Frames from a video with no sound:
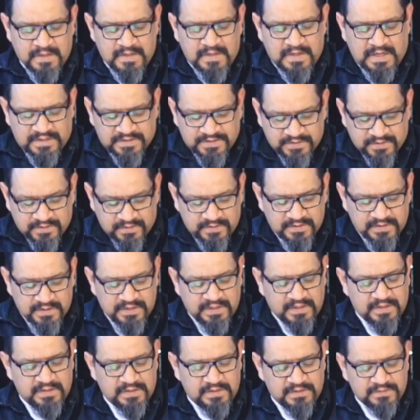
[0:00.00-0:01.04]
Now,
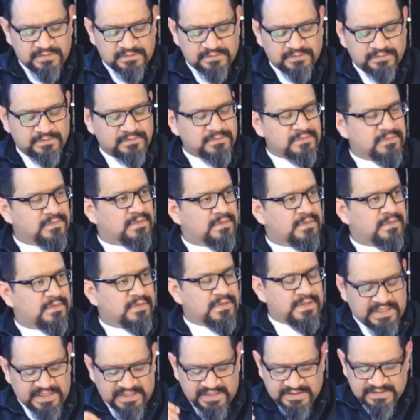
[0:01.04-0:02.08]
certainly,
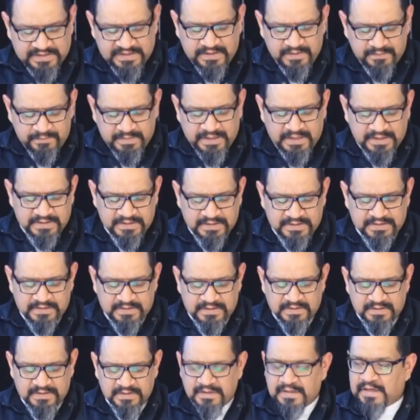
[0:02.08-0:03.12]
he is in the
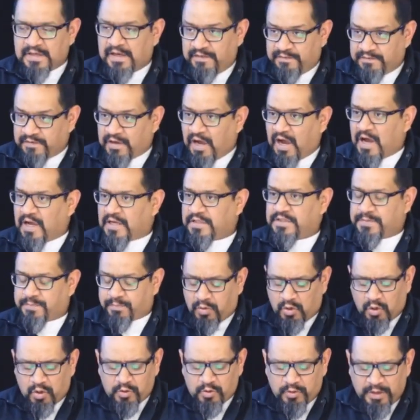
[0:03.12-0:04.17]
midst of God's
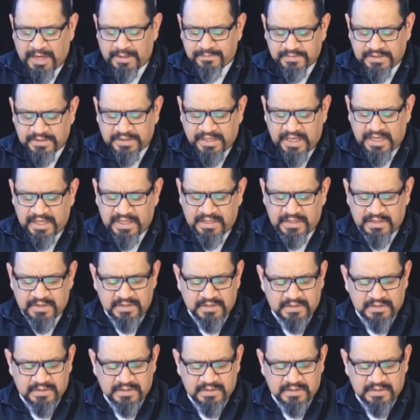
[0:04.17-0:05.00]
program today,